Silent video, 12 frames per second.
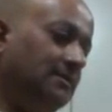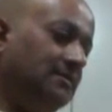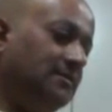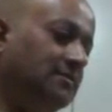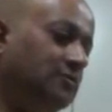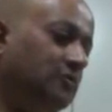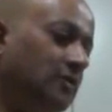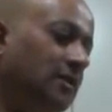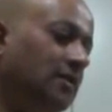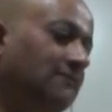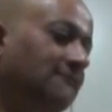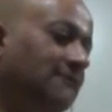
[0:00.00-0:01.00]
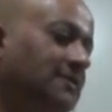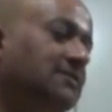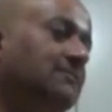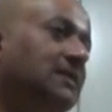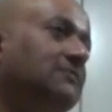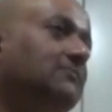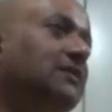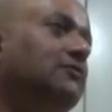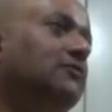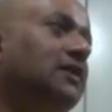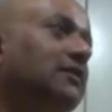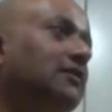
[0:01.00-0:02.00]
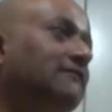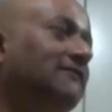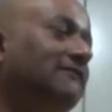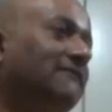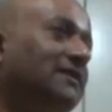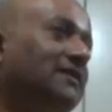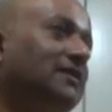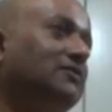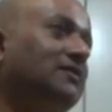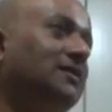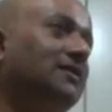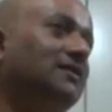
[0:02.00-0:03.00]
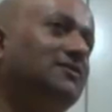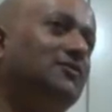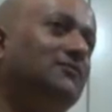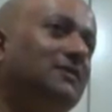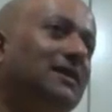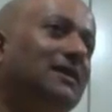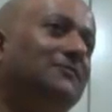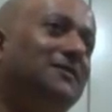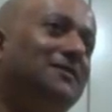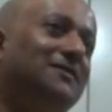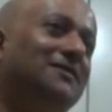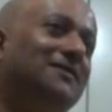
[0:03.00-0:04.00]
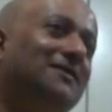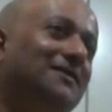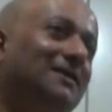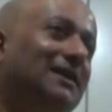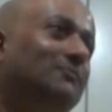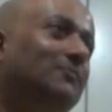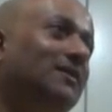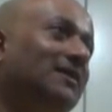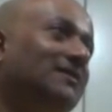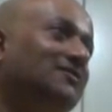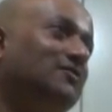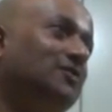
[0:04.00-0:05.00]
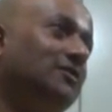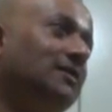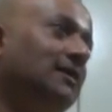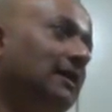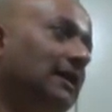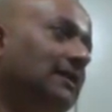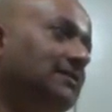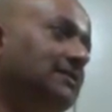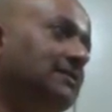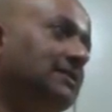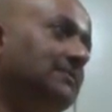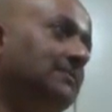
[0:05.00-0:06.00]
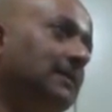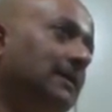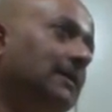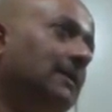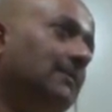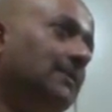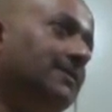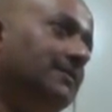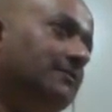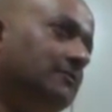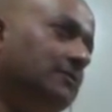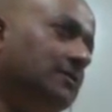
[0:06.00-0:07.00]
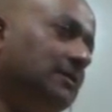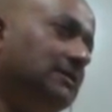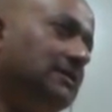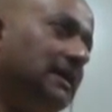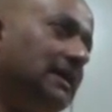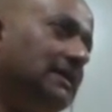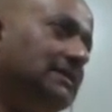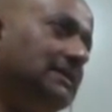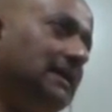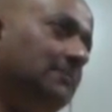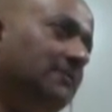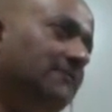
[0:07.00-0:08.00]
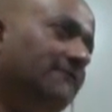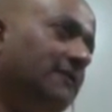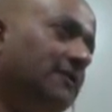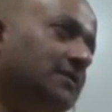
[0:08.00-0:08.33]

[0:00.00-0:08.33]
story of worship has been going on for 5,000 years, so we have a deeper and stronger relationship. But the truth is, except for